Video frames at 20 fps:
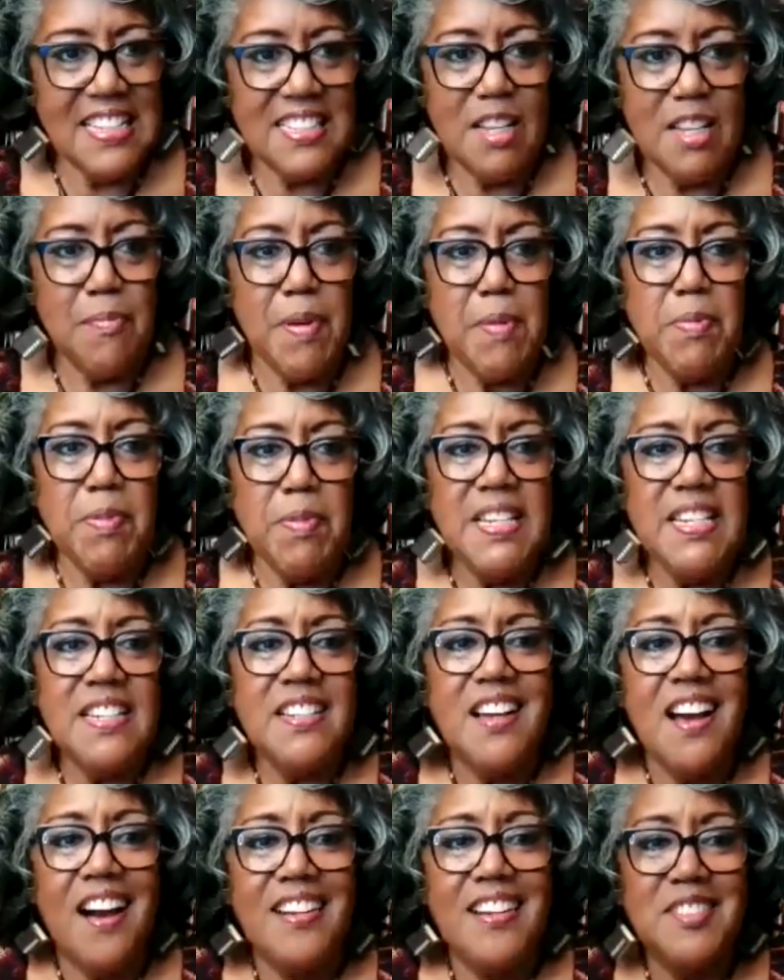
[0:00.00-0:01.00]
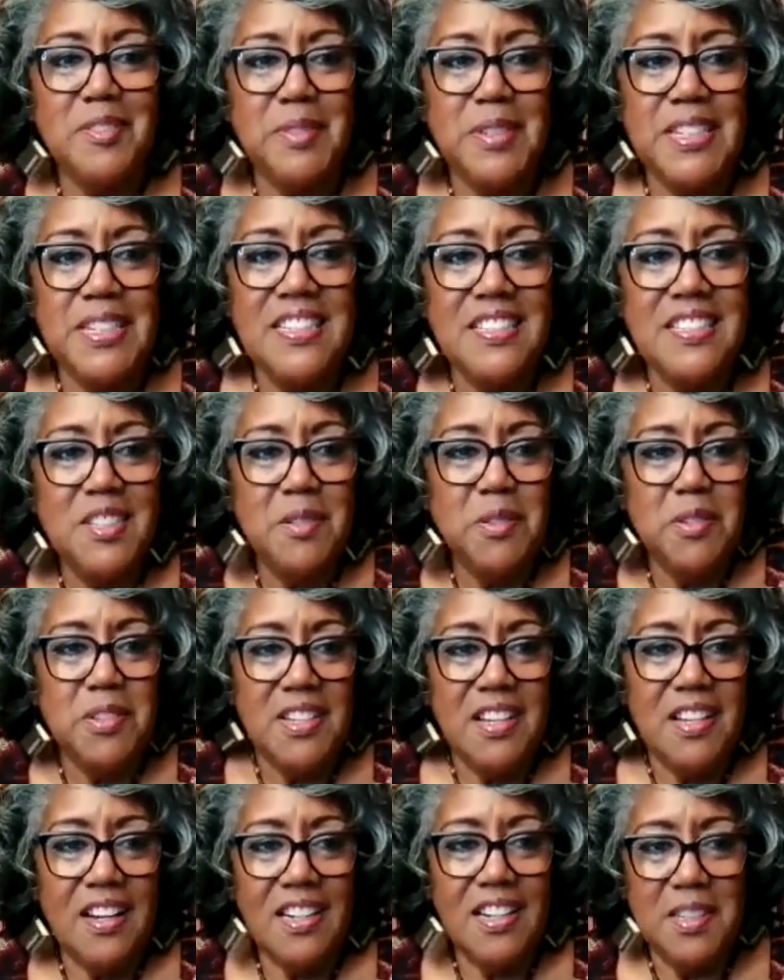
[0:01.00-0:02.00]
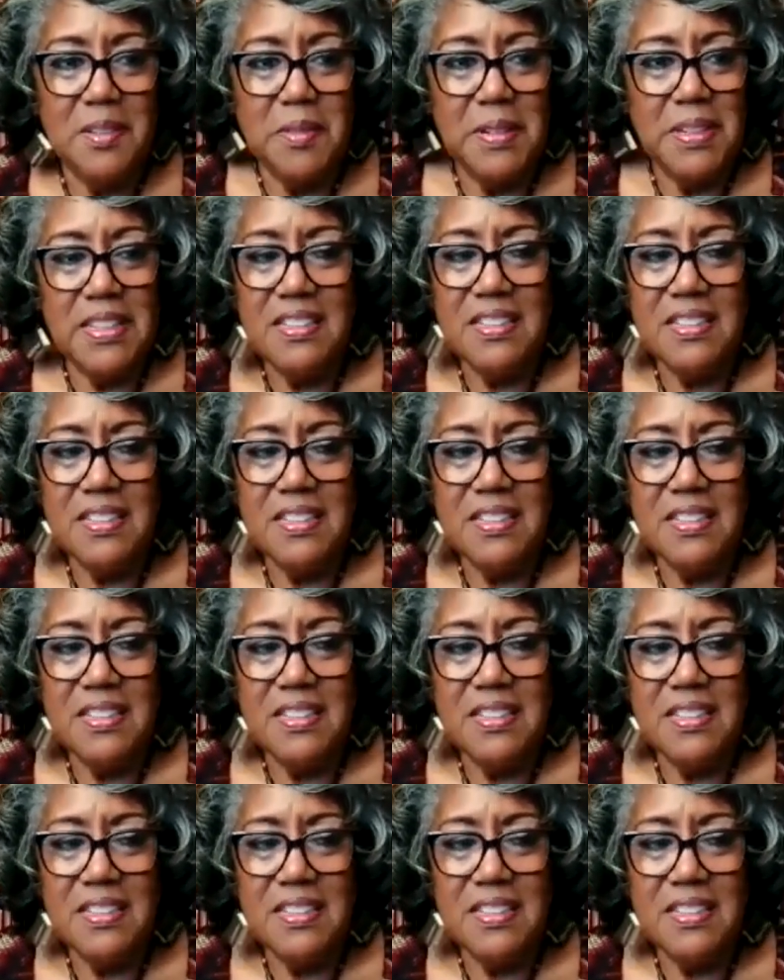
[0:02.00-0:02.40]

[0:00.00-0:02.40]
Some people need a conduit. You were the conduit.